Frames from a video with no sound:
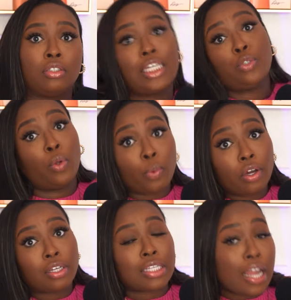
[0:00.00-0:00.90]
That's what it
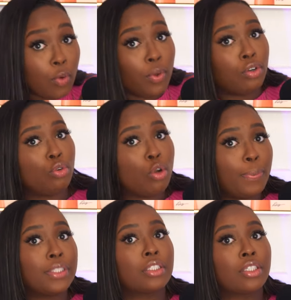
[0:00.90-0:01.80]
was. I didn't want to do no
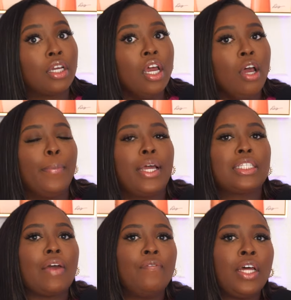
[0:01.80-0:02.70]
position because
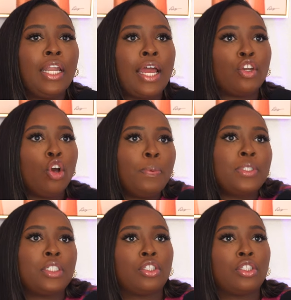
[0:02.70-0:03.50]
I felt like no position,